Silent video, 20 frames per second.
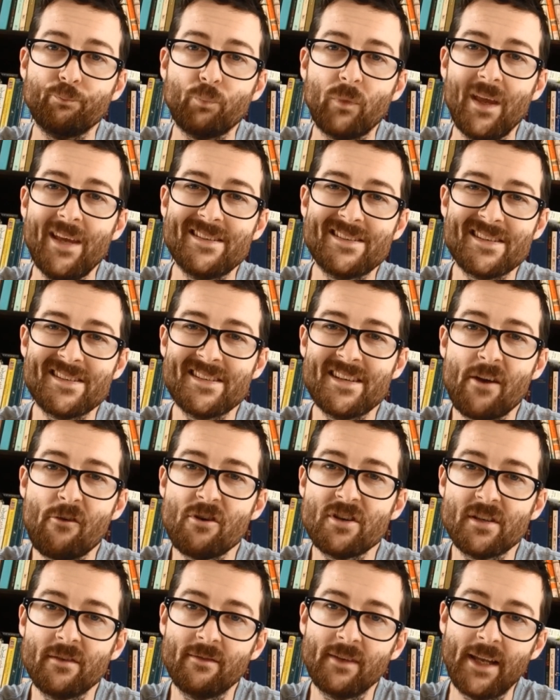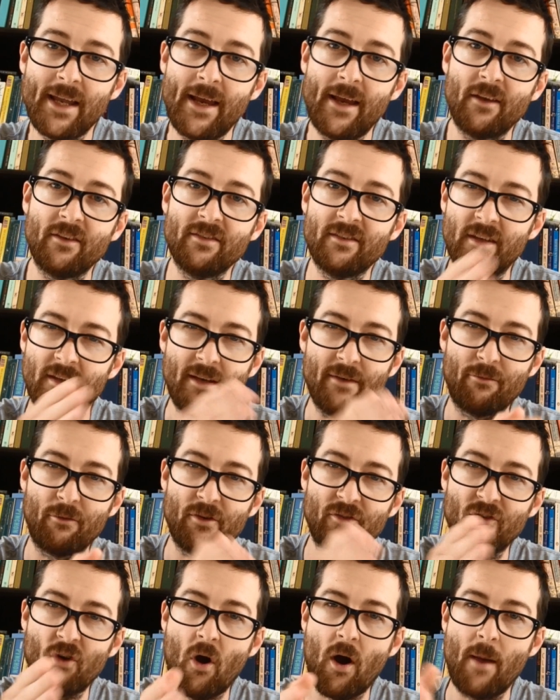is a series of links to
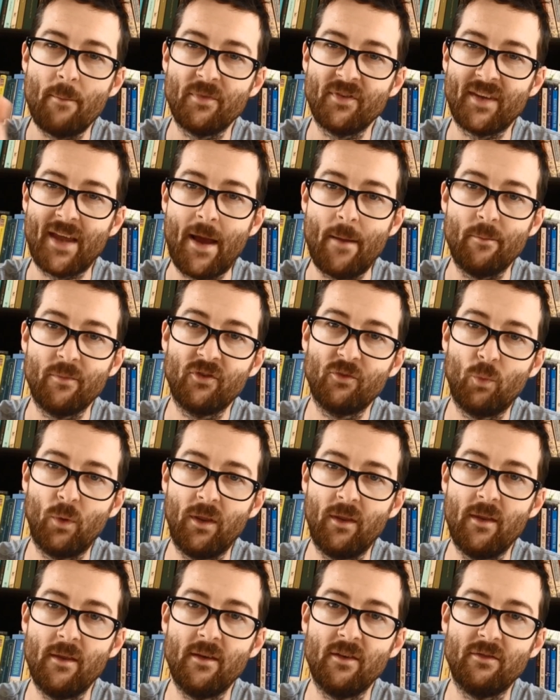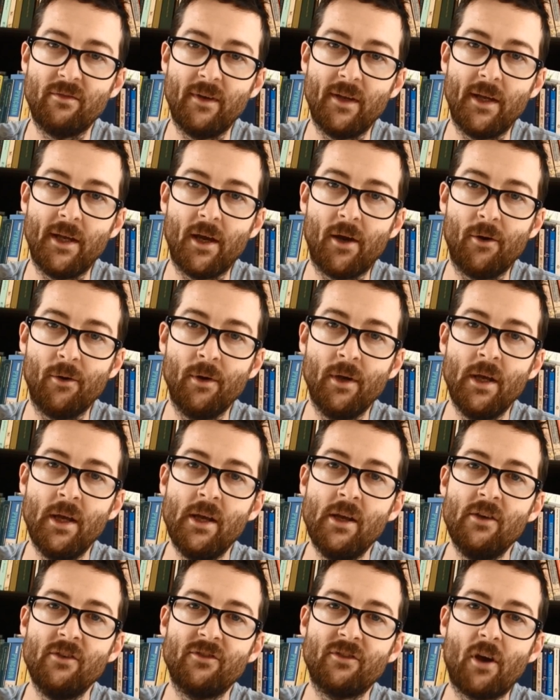different timestamps within this video.
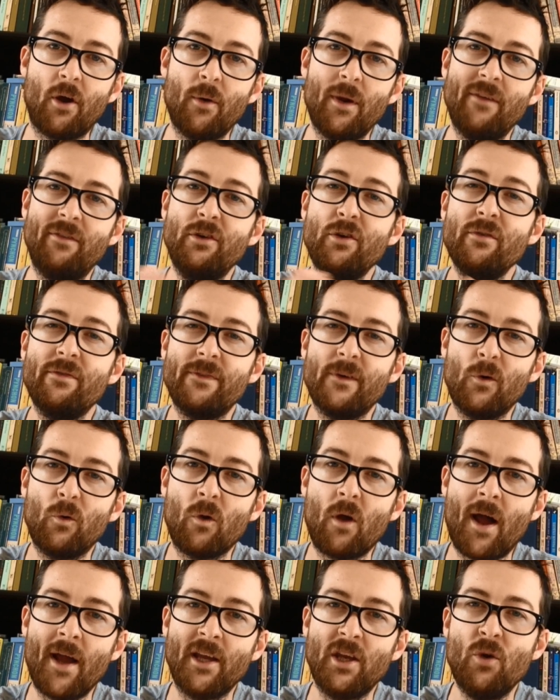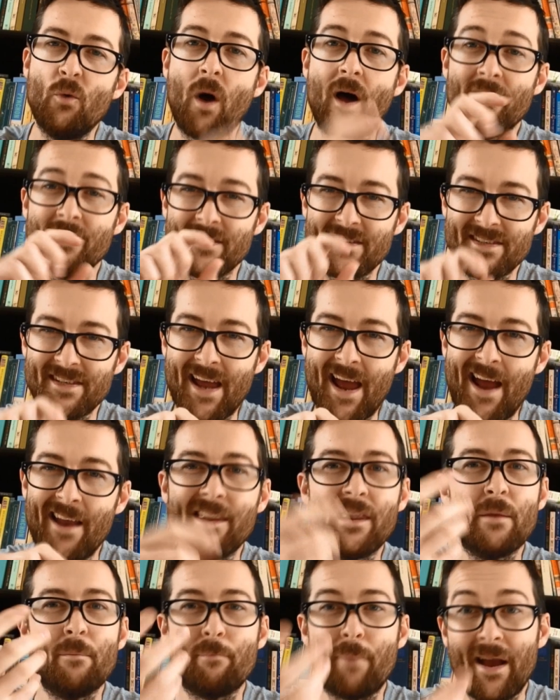So if you feel like you
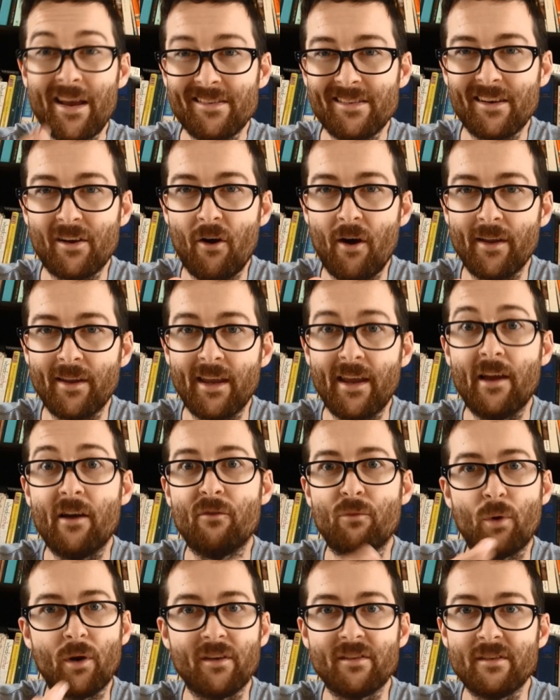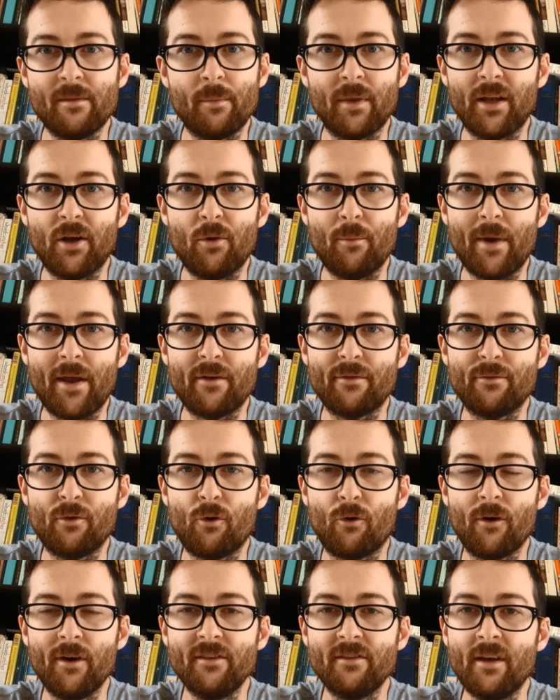understand the basic idea of what a simile or
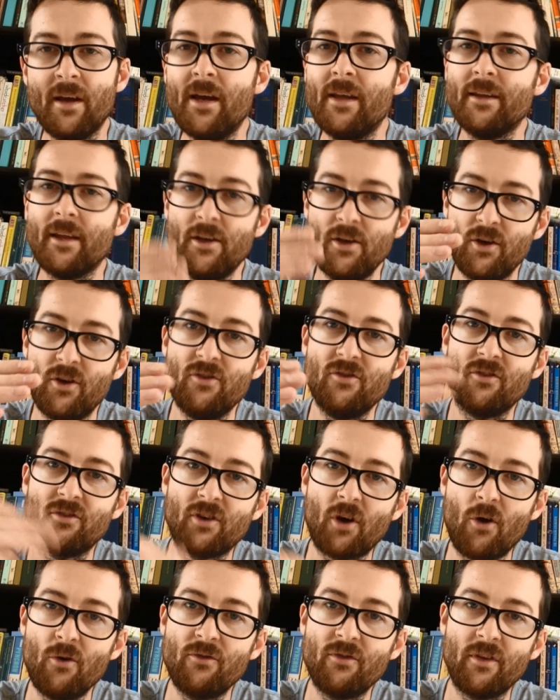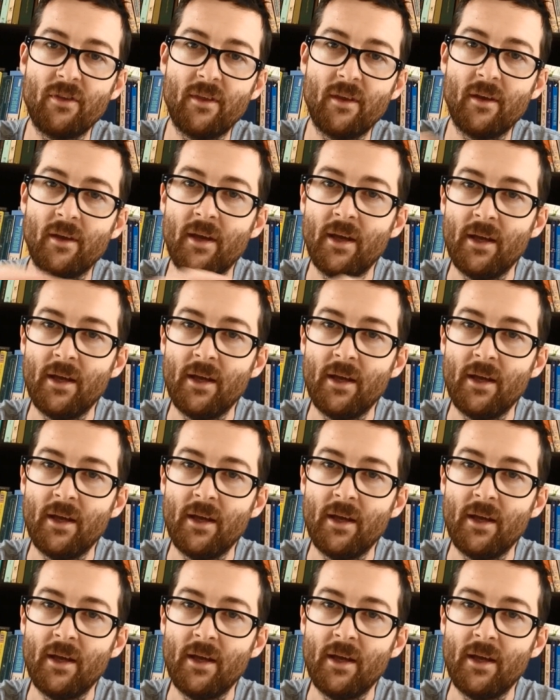metaphor is, then you can just go to the